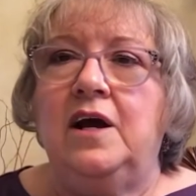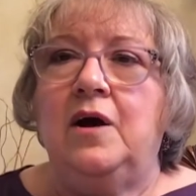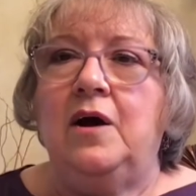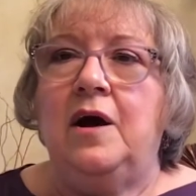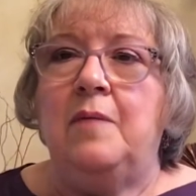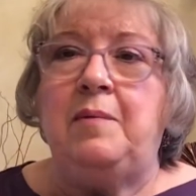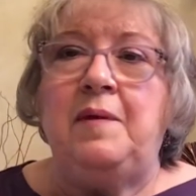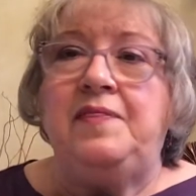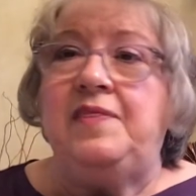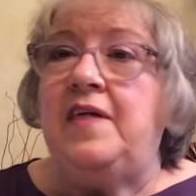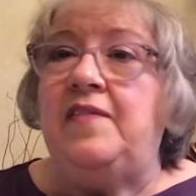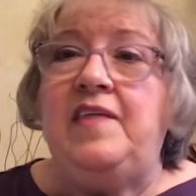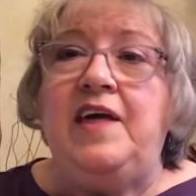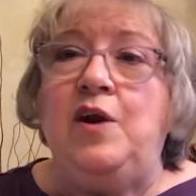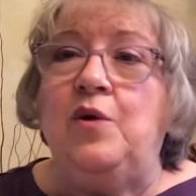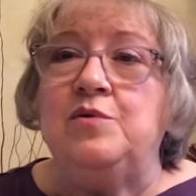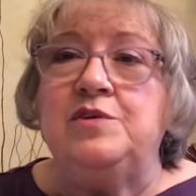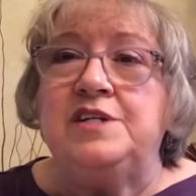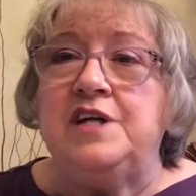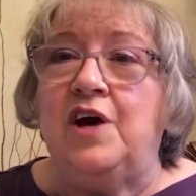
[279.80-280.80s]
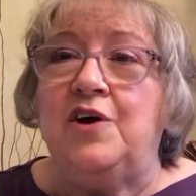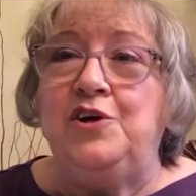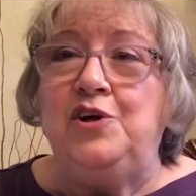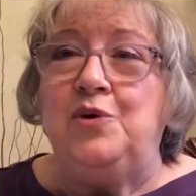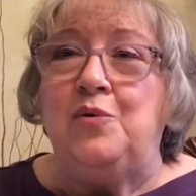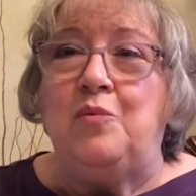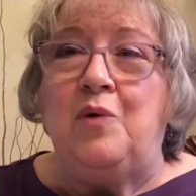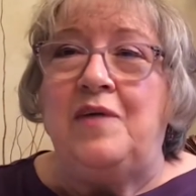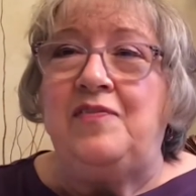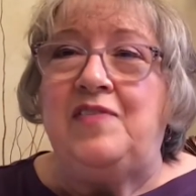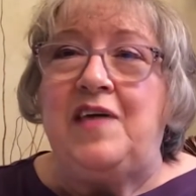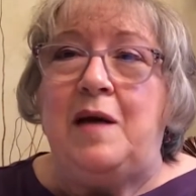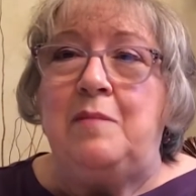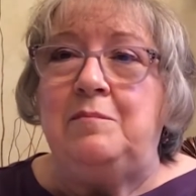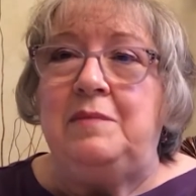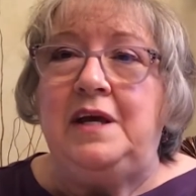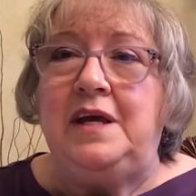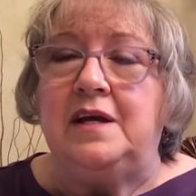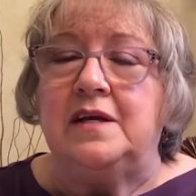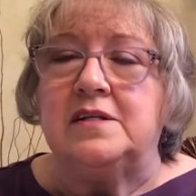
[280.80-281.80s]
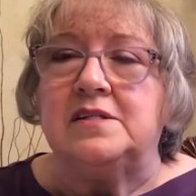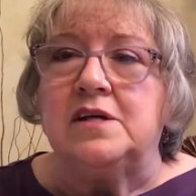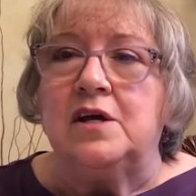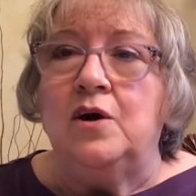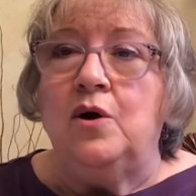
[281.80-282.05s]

But then they don't tell you what that means.